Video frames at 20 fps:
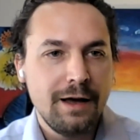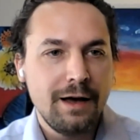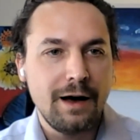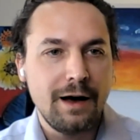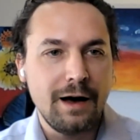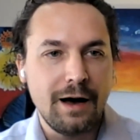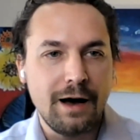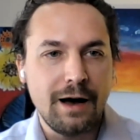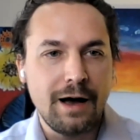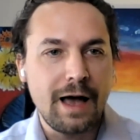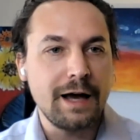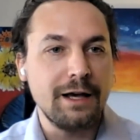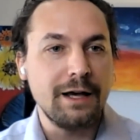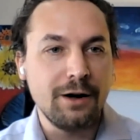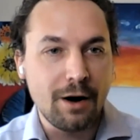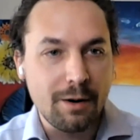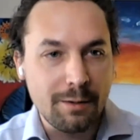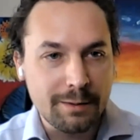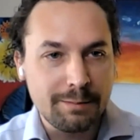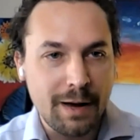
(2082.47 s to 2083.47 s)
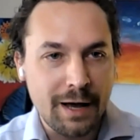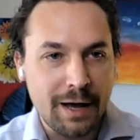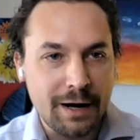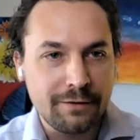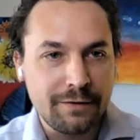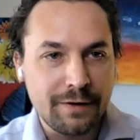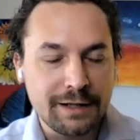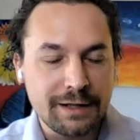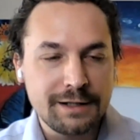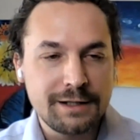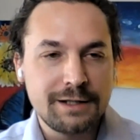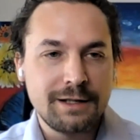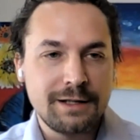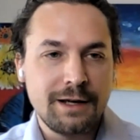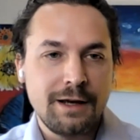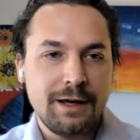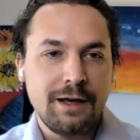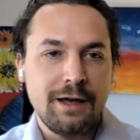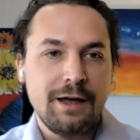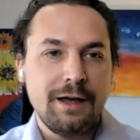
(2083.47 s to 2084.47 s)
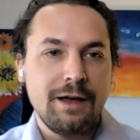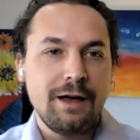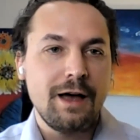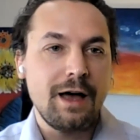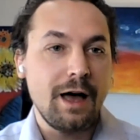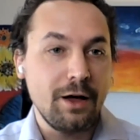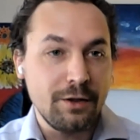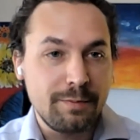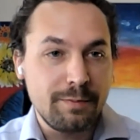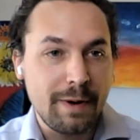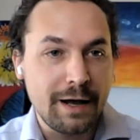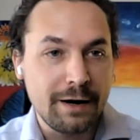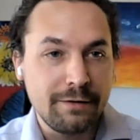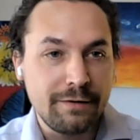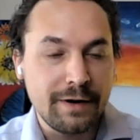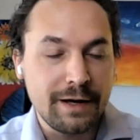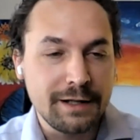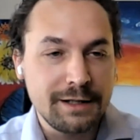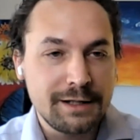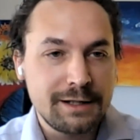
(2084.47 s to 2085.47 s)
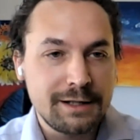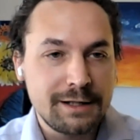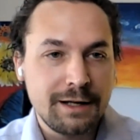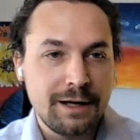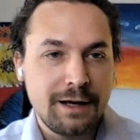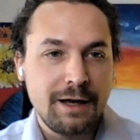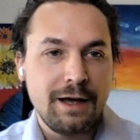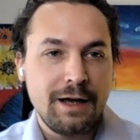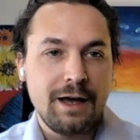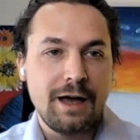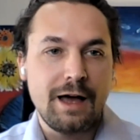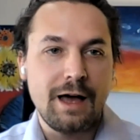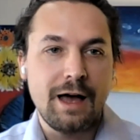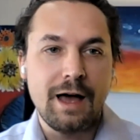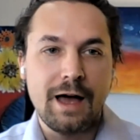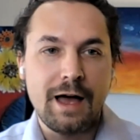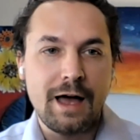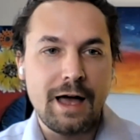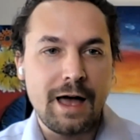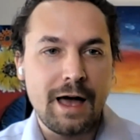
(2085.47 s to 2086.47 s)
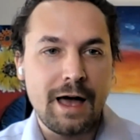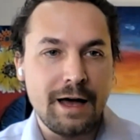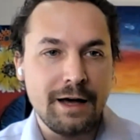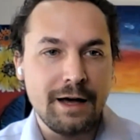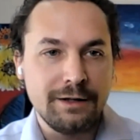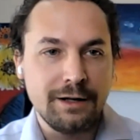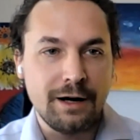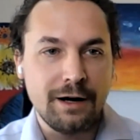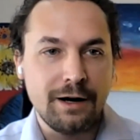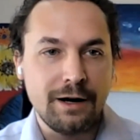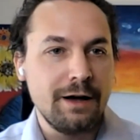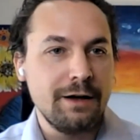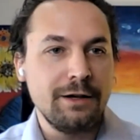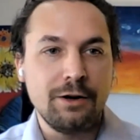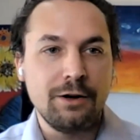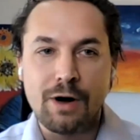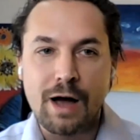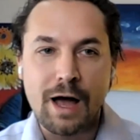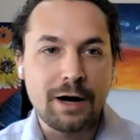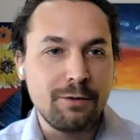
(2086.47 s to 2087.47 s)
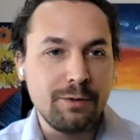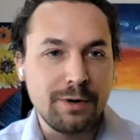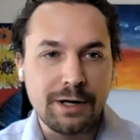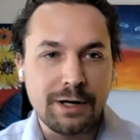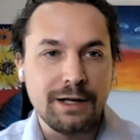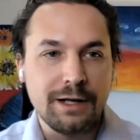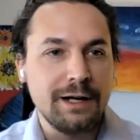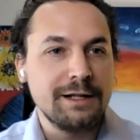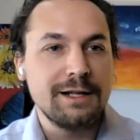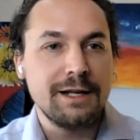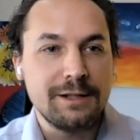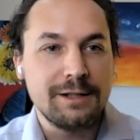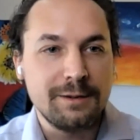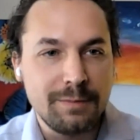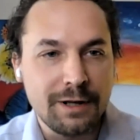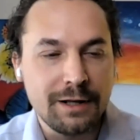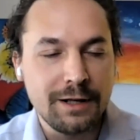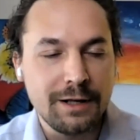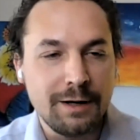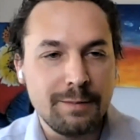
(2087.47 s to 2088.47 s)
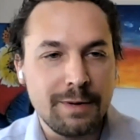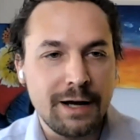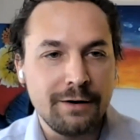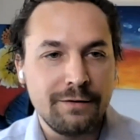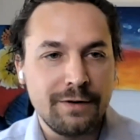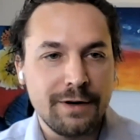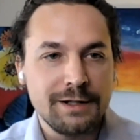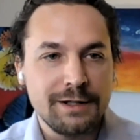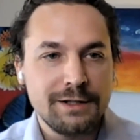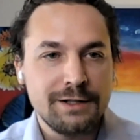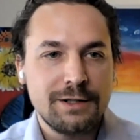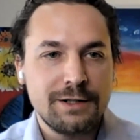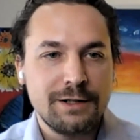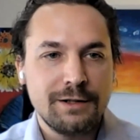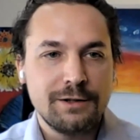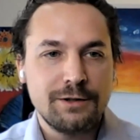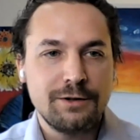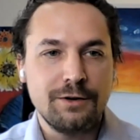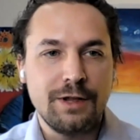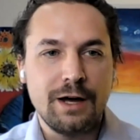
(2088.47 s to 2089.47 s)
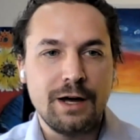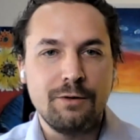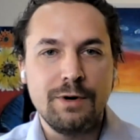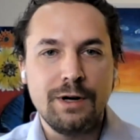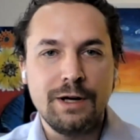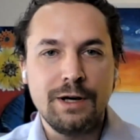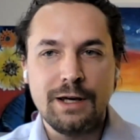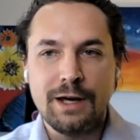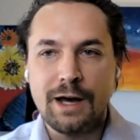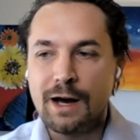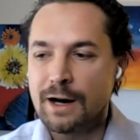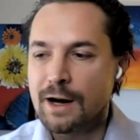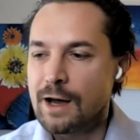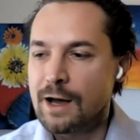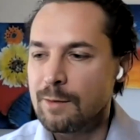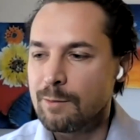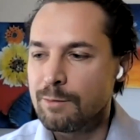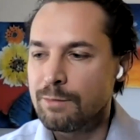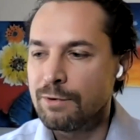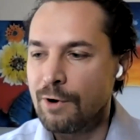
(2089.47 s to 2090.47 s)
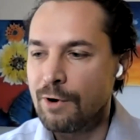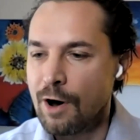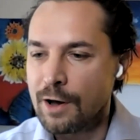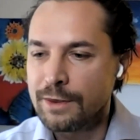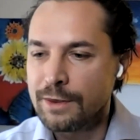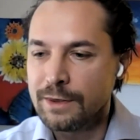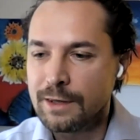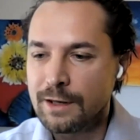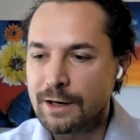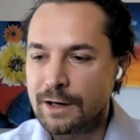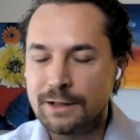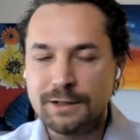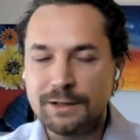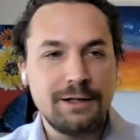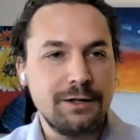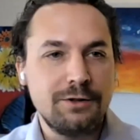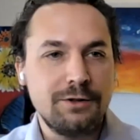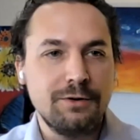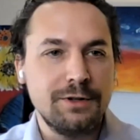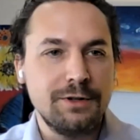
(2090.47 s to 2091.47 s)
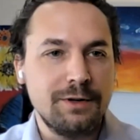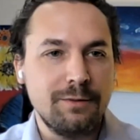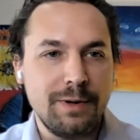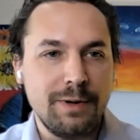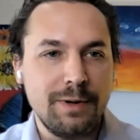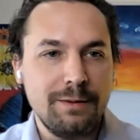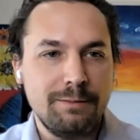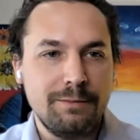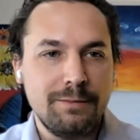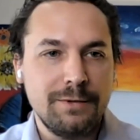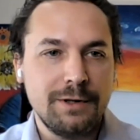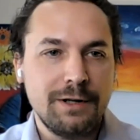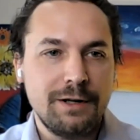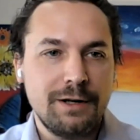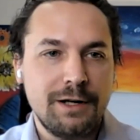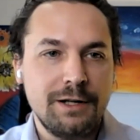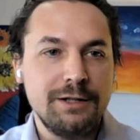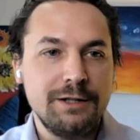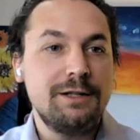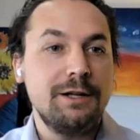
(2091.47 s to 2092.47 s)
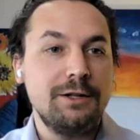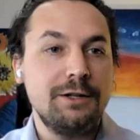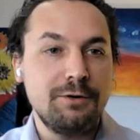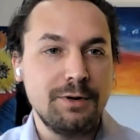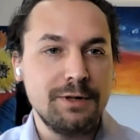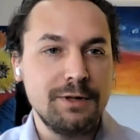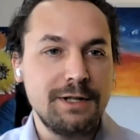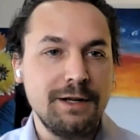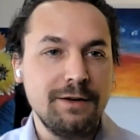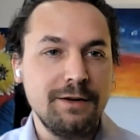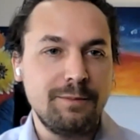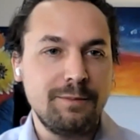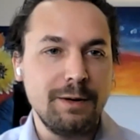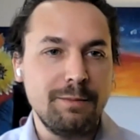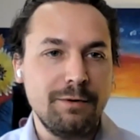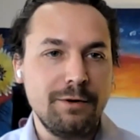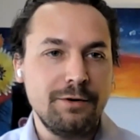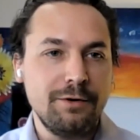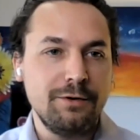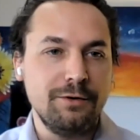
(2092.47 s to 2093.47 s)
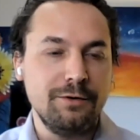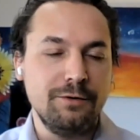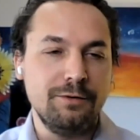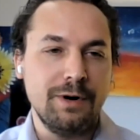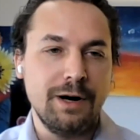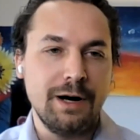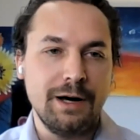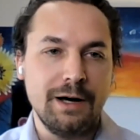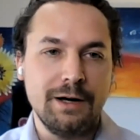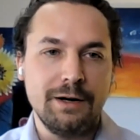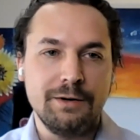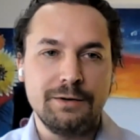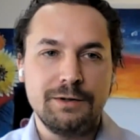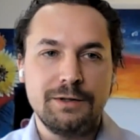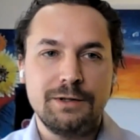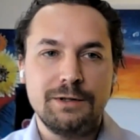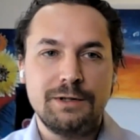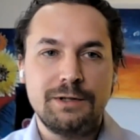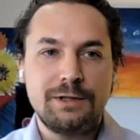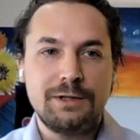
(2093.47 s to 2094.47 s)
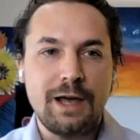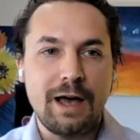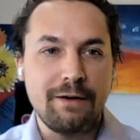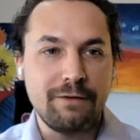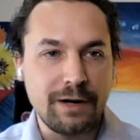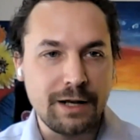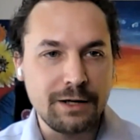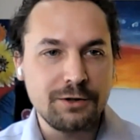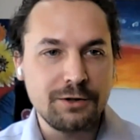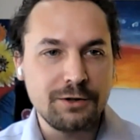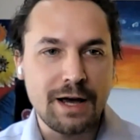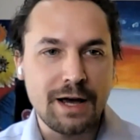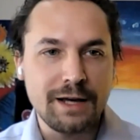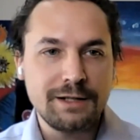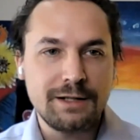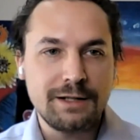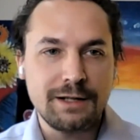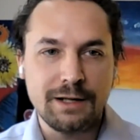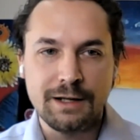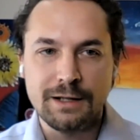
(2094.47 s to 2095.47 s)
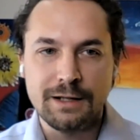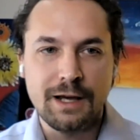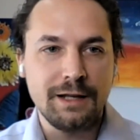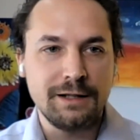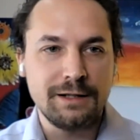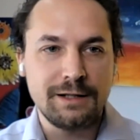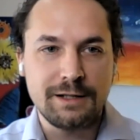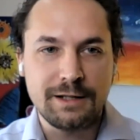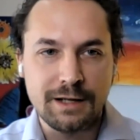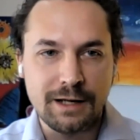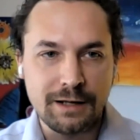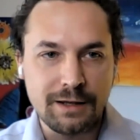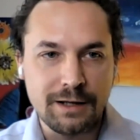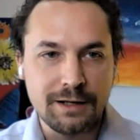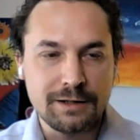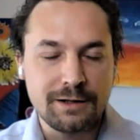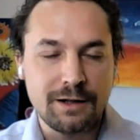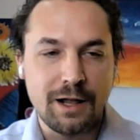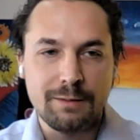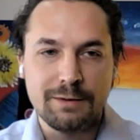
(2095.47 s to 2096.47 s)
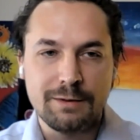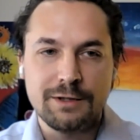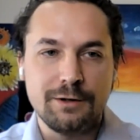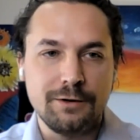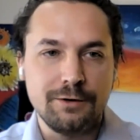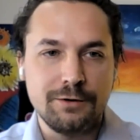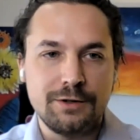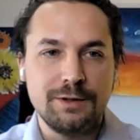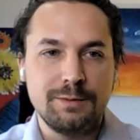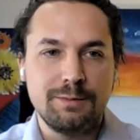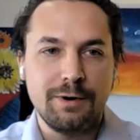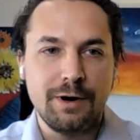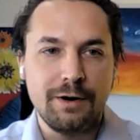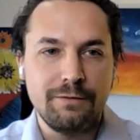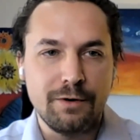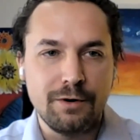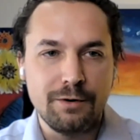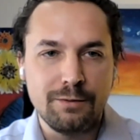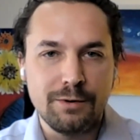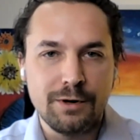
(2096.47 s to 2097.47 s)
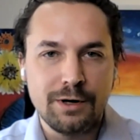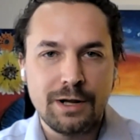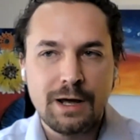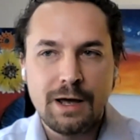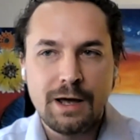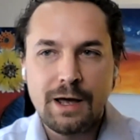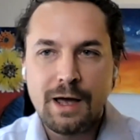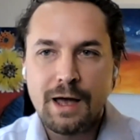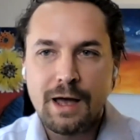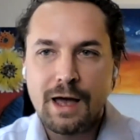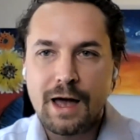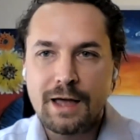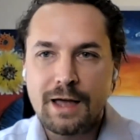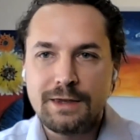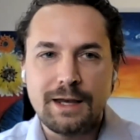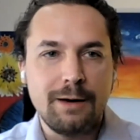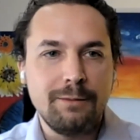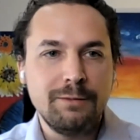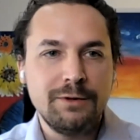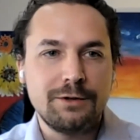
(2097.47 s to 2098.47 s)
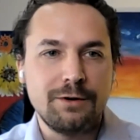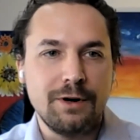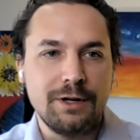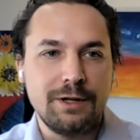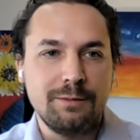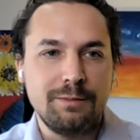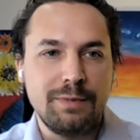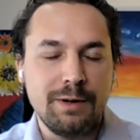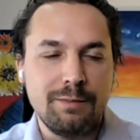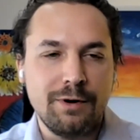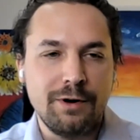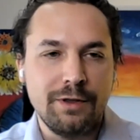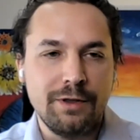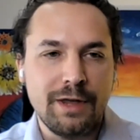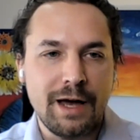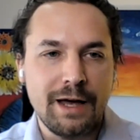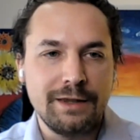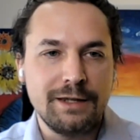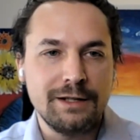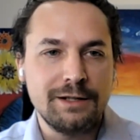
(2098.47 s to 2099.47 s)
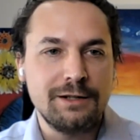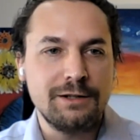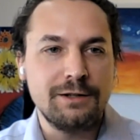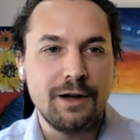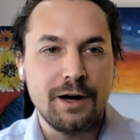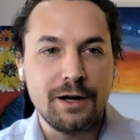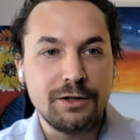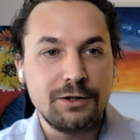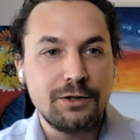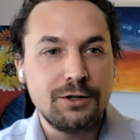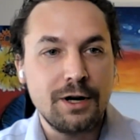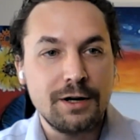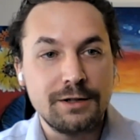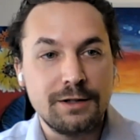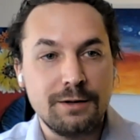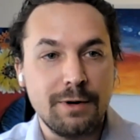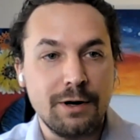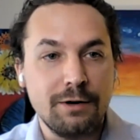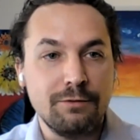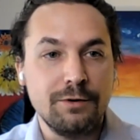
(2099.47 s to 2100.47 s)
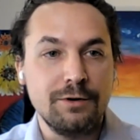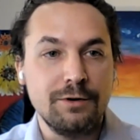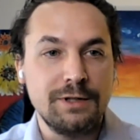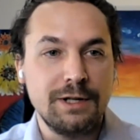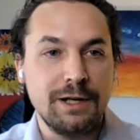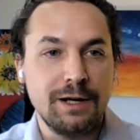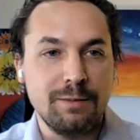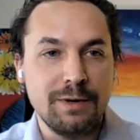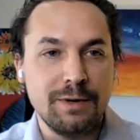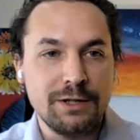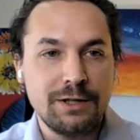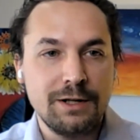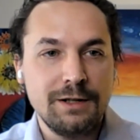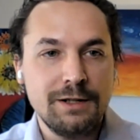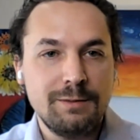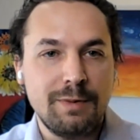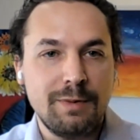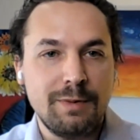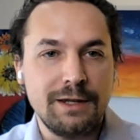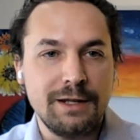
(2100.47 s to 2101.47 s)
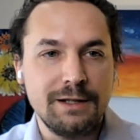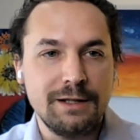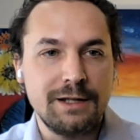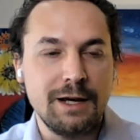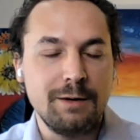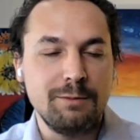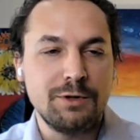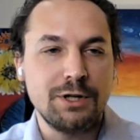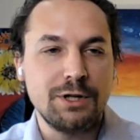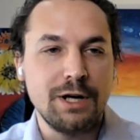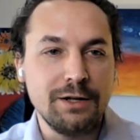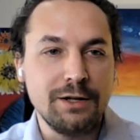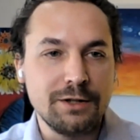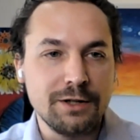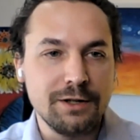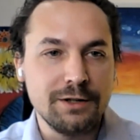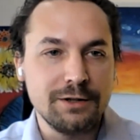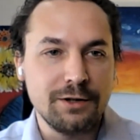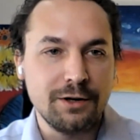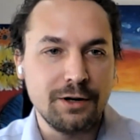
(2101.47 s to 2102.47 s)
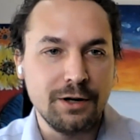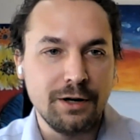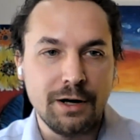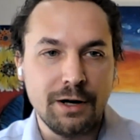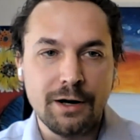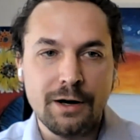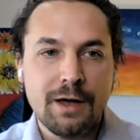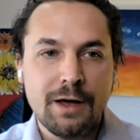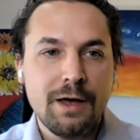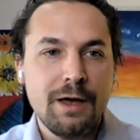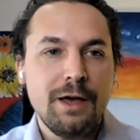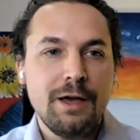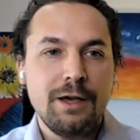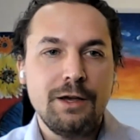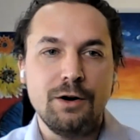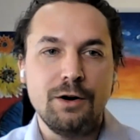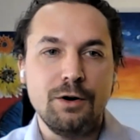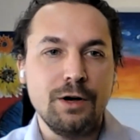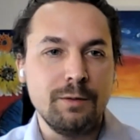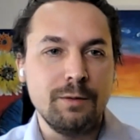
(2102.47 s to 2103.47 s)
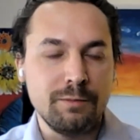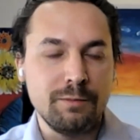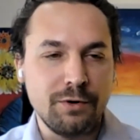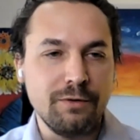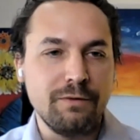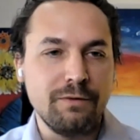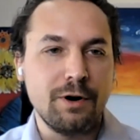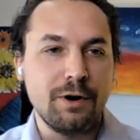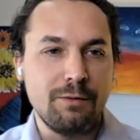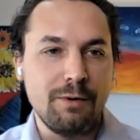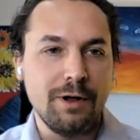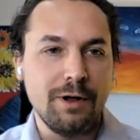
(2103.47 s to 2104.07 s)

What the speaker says: economic benefits, health benefits, and equity and accessibility benefits, so that we kind of broaden the constituency of people who have an interest in seeing these climate solutions brought forward, and demonstrate to people that this is not just about reducing emissions, but these same changes are going to, improve our